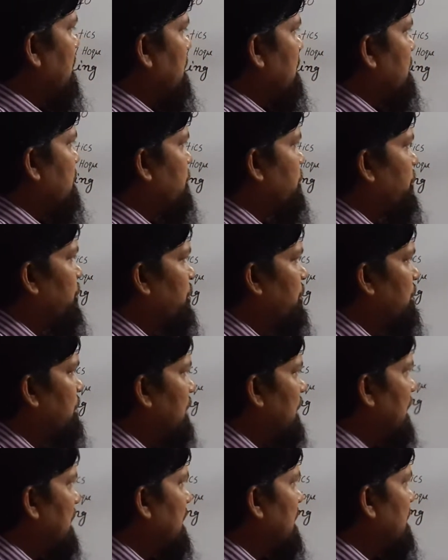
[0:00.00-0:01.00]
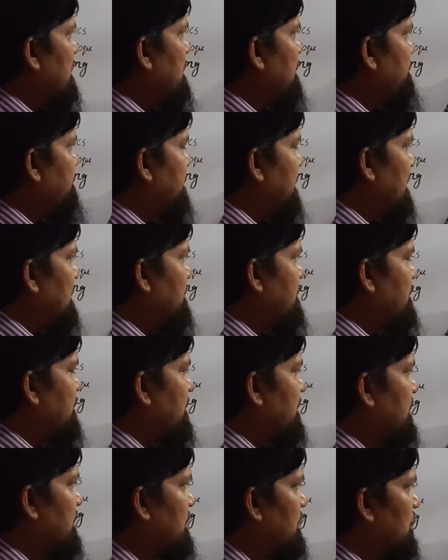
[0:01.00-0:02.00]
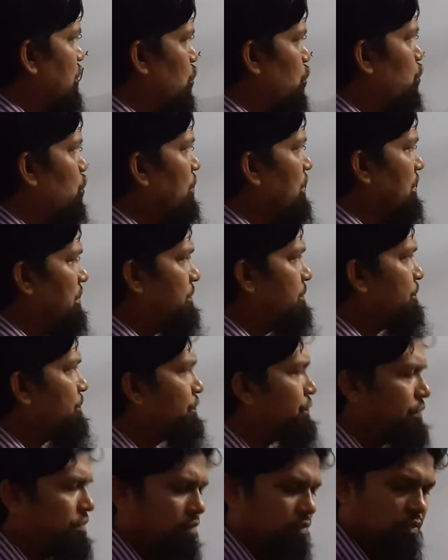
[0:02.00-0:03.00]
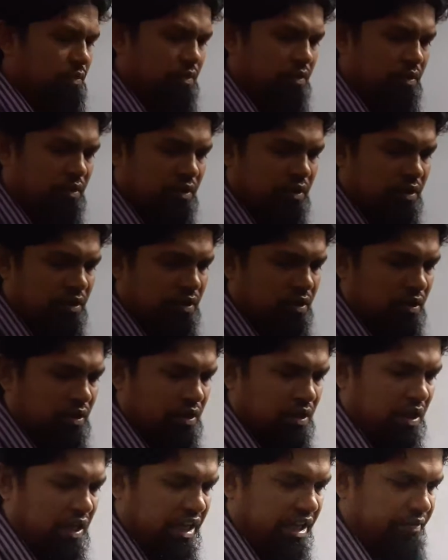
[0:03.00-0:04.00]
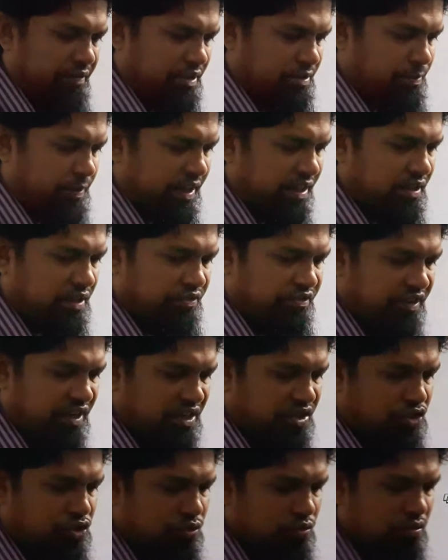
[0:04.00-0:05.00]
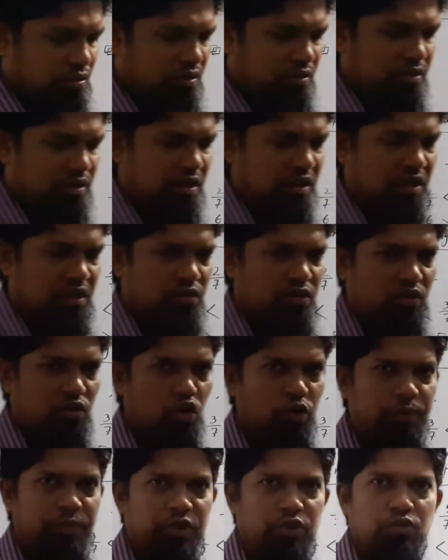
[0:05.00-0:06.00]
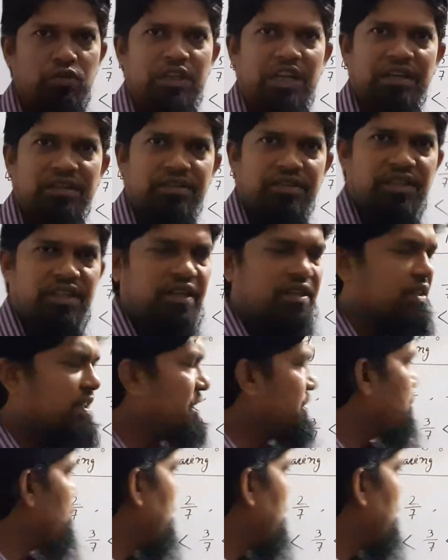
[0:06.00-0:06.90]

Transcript: So the first rule, I have explained the first rule. Hope you will understand this